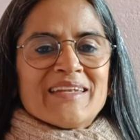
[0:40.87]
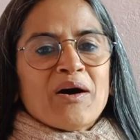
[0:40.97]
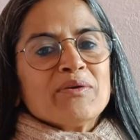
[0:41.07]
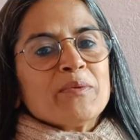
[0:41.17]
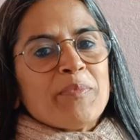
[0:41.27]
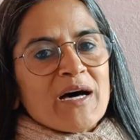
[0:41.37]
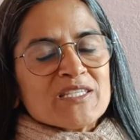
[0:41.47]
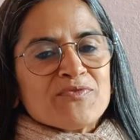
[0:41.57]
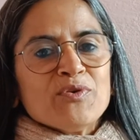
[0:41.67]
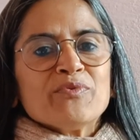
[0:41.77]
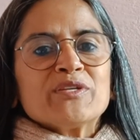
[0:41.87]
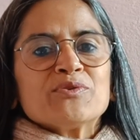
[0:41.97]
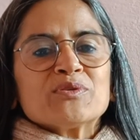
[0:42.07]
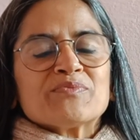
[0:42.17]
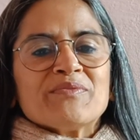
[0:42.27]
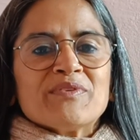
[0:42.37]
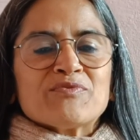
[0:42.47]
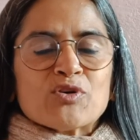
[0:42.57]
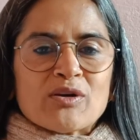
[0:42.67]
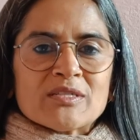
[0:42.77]
Now in the past few videos when we've
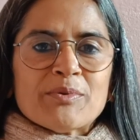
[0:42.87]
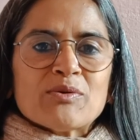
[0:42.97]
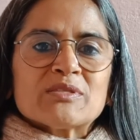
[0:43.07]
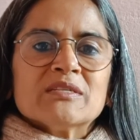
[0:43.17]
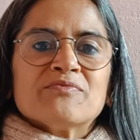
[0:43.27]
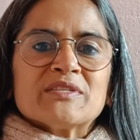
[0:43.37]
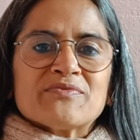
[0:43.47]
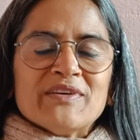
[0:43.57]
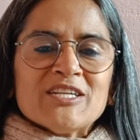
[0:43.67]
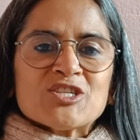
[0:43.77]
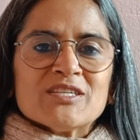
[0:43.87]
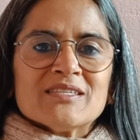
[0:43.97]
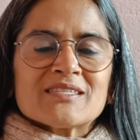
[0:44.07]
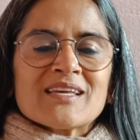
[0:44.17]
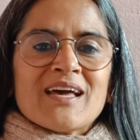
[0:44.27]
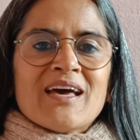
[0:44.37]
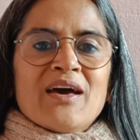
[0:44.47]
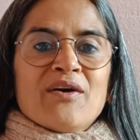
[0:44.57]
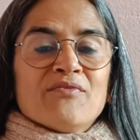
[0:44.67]
talked about surface finishes,